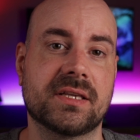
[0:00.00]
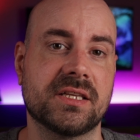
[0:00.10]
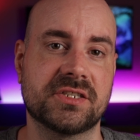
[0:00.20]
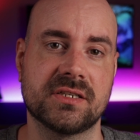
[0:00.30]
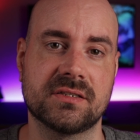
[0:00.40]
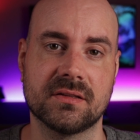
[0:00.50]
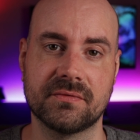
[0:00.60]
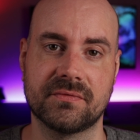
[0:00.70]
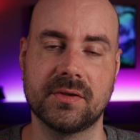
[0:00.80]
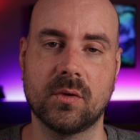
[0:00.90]
it can change the
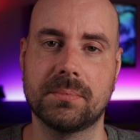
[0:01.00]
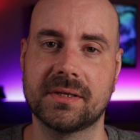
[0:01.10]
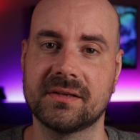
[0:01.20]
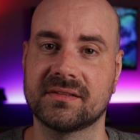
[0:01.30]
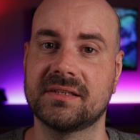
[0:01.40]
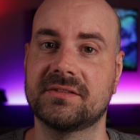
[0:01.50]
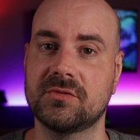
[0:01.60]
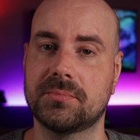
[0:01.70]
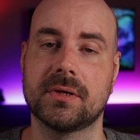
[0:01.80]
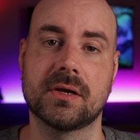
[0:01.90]
feel because they
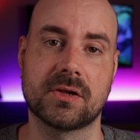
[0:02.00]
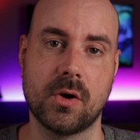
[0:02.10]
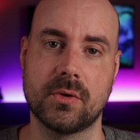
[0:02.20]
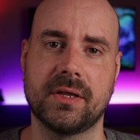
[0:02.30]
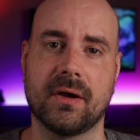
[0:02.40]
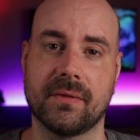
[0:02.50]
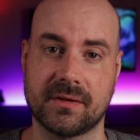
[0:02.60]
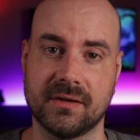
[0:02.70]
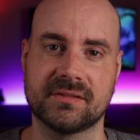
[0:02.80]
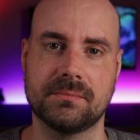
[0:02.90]
do put a coating on the
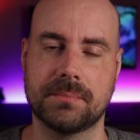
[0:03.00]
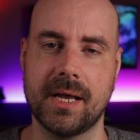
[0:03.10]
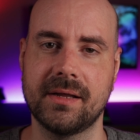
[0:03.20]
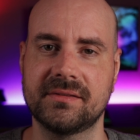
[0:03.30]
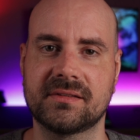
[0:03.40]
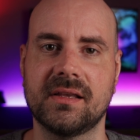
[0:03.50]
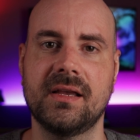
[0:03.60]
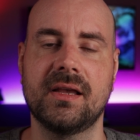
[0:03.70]
custom pads,